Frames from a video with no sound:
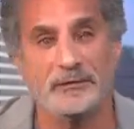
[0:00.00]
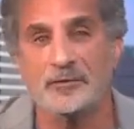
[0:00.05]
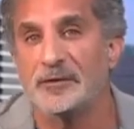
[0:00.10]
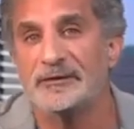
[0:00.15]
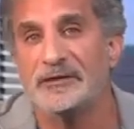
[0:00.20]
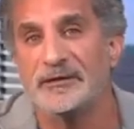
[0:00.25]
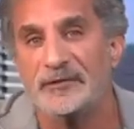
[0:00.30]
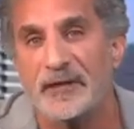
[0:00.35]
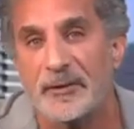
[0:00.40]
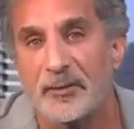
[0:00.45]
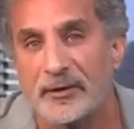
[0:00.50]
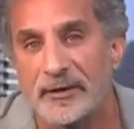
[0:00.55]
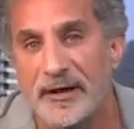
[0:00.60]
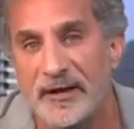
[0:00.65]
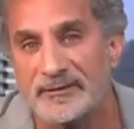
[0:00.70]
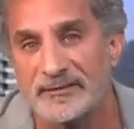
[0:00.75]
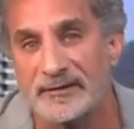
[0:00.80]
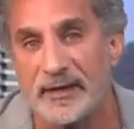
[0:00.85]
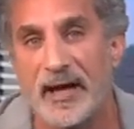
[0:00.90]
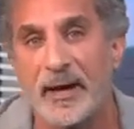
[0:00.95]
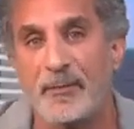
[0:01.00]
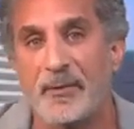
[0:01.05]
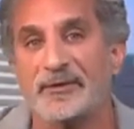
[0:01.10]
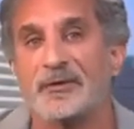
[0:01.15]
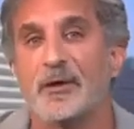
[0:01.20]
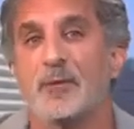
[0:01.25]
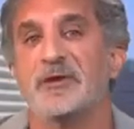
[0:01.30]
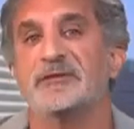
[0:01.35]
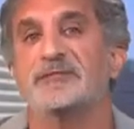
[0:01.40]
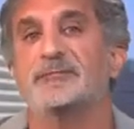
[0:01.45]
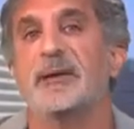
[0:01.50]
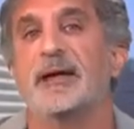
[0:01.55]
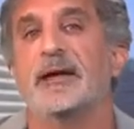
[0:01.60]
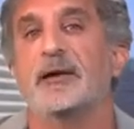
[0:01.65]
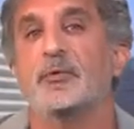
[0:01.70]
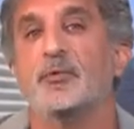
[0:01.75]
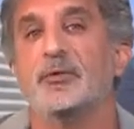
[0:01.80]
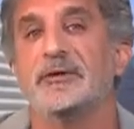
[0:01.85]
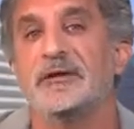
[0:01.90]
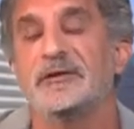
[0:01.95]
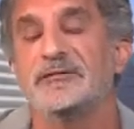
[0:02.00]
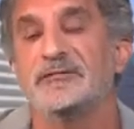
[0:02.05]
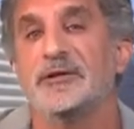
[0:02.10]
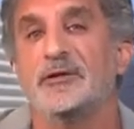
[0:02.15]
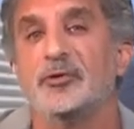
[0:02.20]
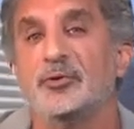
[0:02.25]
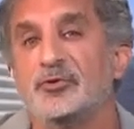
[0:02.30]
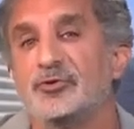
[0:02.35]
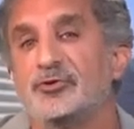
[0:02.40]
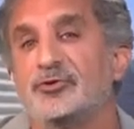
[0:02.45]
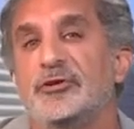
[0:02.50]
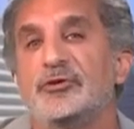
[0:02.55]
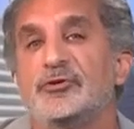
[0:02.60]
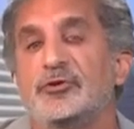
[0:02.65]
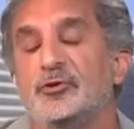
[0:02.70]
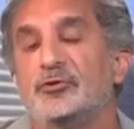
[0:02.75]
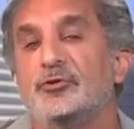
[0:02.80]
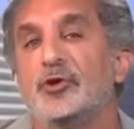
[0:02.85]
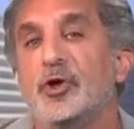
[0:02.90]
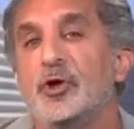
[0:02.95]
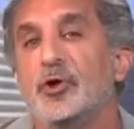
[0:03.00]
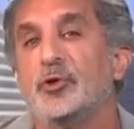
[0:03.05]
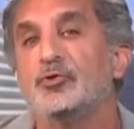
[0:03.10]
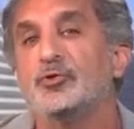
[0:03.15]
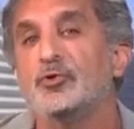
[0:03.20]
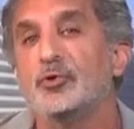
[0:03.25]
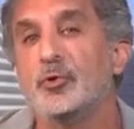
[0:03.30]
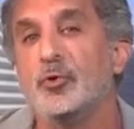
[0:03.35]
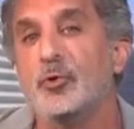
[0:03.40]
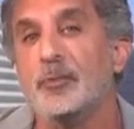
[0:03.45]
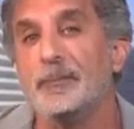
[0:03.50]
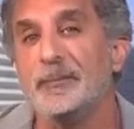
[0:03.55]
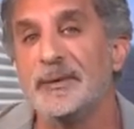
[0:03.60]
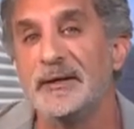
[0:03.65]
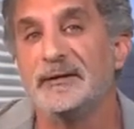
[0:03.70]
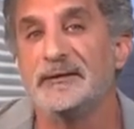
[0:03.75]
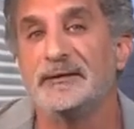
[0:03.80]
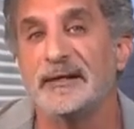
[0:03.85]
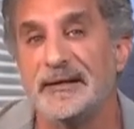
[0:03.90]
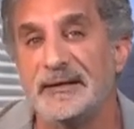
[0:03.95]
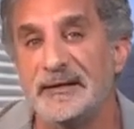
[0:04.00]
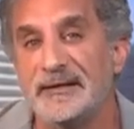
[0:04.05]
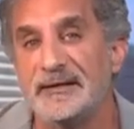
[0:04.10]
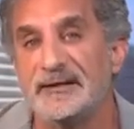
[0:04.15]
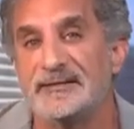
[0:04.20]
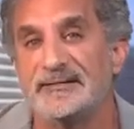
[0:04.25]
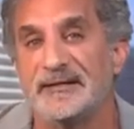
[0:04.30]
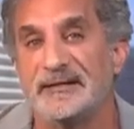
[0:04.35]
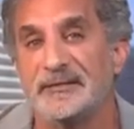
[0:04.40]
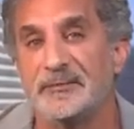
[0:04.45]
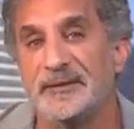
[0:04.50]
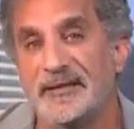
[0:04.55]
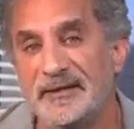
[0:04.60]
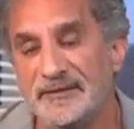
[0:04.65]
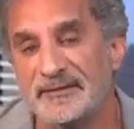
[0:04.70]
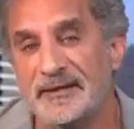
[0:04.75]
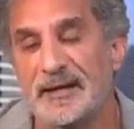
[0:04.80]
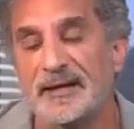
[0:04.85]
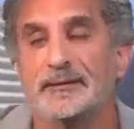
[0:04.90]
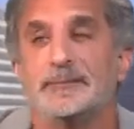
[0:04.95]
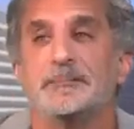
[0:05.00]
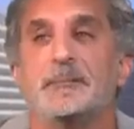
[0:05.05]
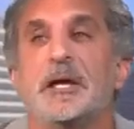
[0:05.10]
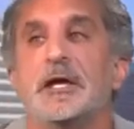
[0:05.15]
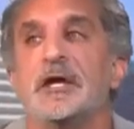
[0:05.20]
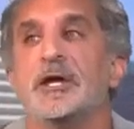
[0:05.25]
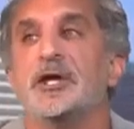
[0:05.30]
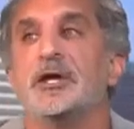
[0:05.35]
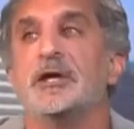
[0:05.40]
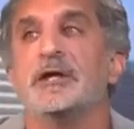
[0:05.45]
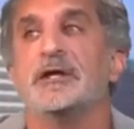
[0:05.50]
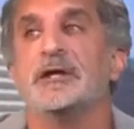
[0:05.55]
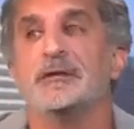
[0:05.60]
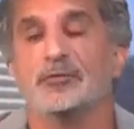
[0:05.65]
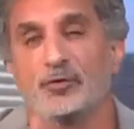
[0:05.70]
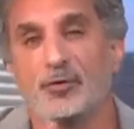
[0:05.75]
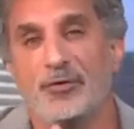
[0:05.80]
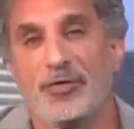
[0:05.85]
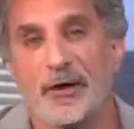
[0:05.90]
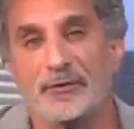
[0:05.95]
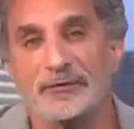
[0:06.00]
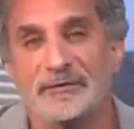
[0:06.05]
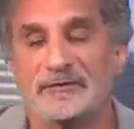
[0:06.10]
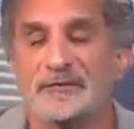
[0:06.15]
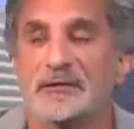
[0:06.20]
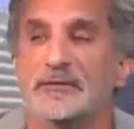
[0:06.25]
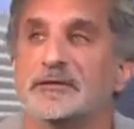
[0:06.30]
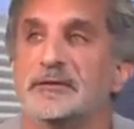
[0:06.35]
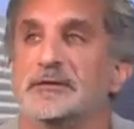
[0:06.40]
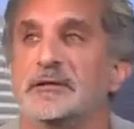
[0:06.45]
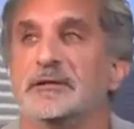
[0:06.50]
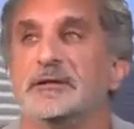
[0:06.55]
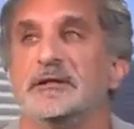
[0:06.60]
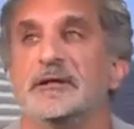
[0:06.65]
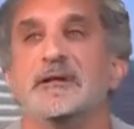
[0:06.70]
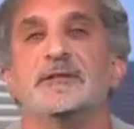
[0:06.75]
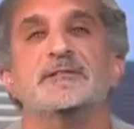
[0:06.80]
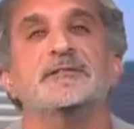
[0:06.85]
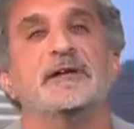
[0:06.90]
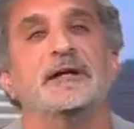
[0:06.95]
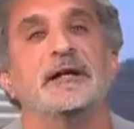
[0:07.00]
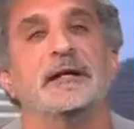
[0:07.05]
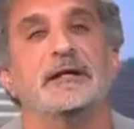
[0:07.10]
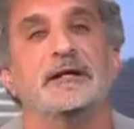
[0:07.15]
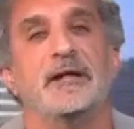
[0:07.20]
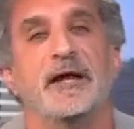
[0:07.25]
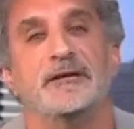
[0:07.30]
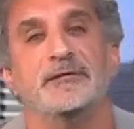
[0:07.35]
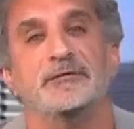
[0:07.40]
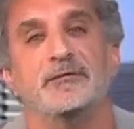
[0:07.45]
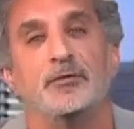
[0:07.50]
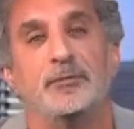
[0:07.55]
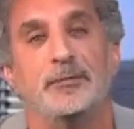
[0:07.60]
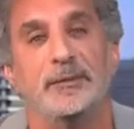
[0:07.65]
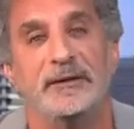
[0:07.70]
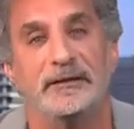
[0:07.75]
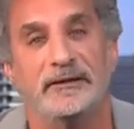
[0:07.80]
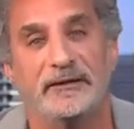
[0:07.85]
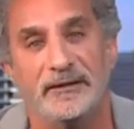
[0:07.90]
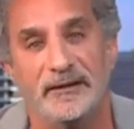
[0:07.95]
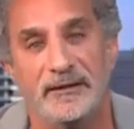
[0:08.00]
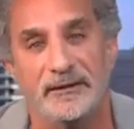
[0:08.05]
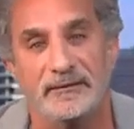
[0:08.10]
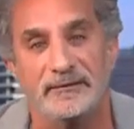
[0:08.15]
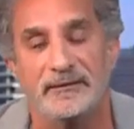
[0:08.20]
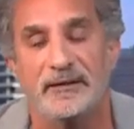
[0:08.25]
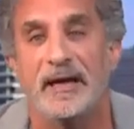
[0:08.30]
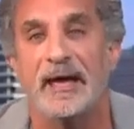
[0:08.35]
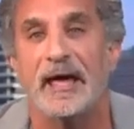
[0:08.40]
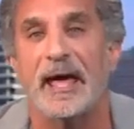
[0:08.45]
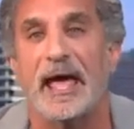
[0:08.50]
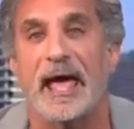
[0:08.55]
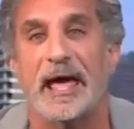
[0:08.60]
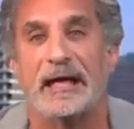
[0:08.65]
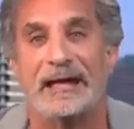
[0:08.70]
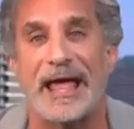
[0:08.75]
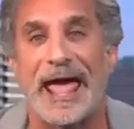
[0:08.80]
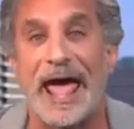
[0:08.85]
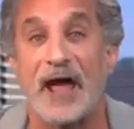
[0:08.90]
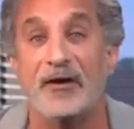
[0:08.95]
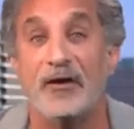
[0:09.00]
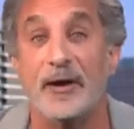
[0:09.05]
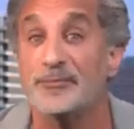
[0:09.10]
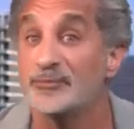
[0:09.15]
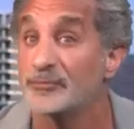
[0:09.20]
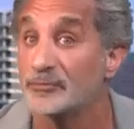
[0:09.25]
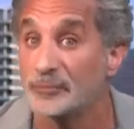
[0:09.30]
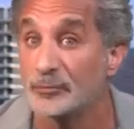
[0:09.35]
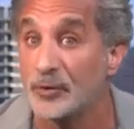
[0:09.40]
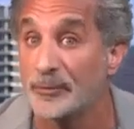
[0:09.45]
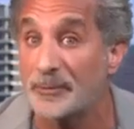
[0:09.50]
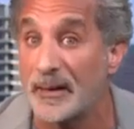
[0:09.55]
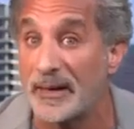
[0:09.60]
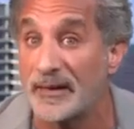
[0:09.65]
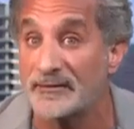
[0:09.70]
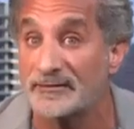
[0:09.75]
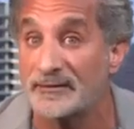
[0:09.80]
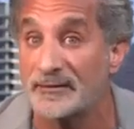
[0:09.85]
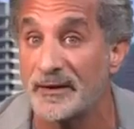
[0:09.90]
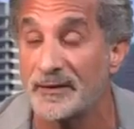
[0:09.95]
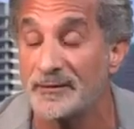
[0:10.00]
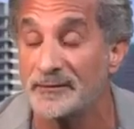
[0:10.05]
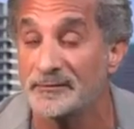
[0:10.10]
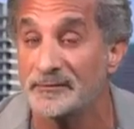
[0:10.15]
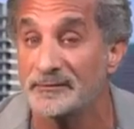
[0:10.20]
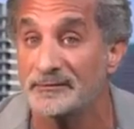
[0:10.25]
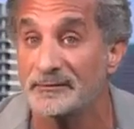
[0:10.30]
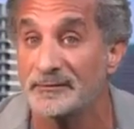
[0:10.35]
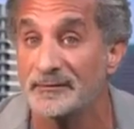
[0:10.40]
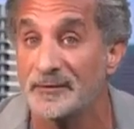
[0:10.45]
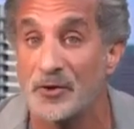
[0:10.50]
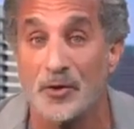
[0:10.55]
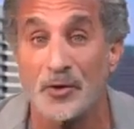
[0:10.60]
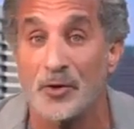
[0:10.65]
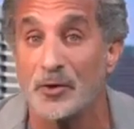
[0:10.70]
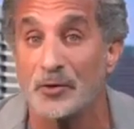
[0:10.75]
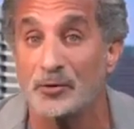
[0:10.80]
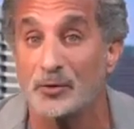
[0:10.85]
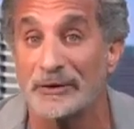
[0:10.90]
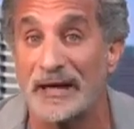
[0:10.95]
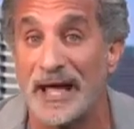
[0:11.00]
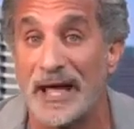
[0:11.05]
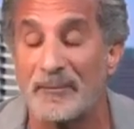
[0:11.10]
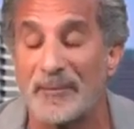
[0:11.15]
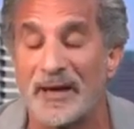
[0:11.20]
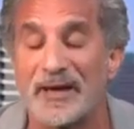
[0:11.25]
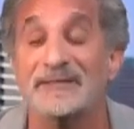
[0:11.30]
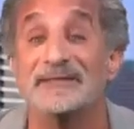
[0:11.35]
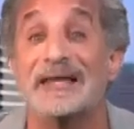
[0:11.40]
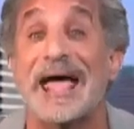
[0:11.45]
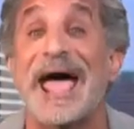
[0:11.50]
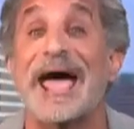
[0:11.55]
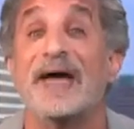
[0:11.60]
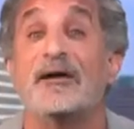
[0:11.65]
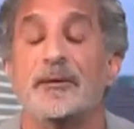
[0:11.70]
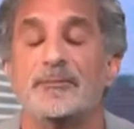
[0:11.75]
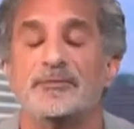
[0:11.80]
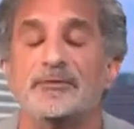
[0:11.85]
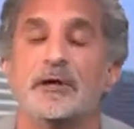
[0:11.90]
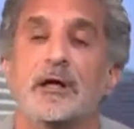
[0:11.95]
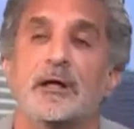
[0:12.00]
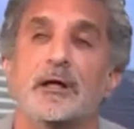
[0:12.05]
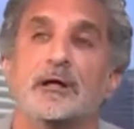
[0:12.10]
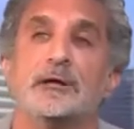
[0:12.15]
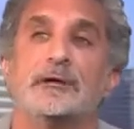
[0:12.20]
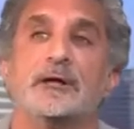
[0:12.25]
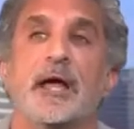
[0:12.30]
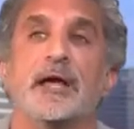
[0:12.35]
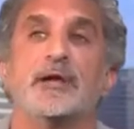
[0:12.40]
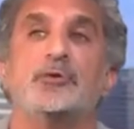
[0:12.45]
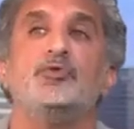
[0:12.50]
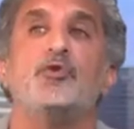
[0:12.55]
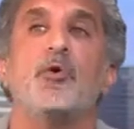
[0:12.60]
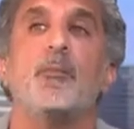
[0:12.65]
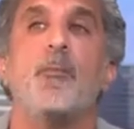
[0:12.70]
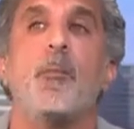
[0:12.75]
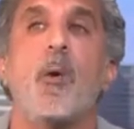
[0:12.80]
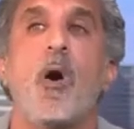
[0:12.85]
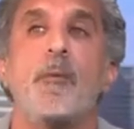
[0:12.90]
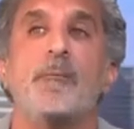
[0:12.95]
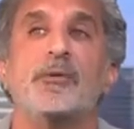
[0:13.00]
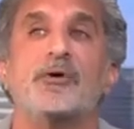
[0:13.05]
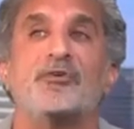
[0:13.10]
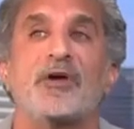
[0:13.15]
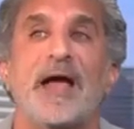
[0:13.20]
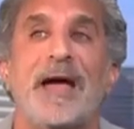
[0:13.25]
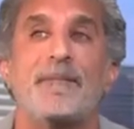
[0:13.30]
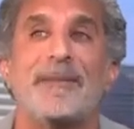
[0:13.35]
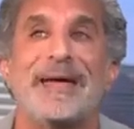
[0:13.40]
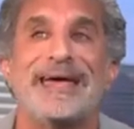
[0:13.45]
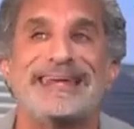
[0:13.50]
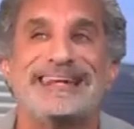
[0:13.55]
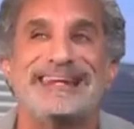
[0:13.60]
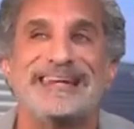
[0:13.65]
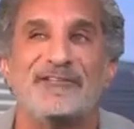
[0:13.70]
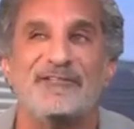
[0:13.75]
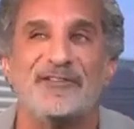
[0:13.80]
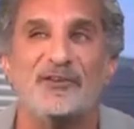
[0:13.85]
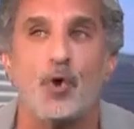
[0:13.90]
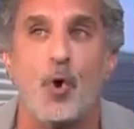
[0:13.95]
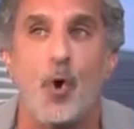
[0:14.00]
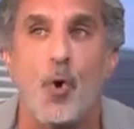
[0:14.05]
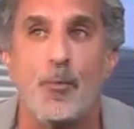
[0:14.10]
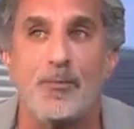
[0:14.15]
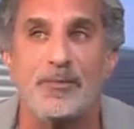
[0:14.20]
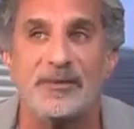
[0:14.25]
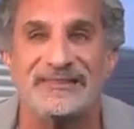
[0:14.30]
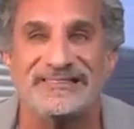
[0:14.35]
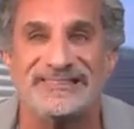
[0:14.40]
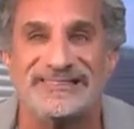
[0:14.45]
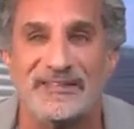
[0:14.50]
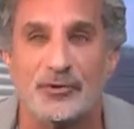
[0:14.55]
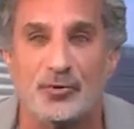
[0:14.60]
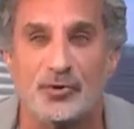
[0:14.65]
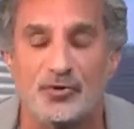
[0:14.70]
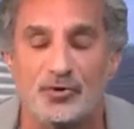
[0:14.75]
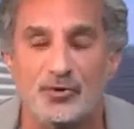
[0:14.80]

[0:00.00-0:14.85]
not even about Gaza, about the West Bank, when Israel continued to build the illegal settlement. He said, 2017, Israel likes to build things, and Arabs, not Palestine, not Hamas, Arabs like to bomb crap and live in open sewage.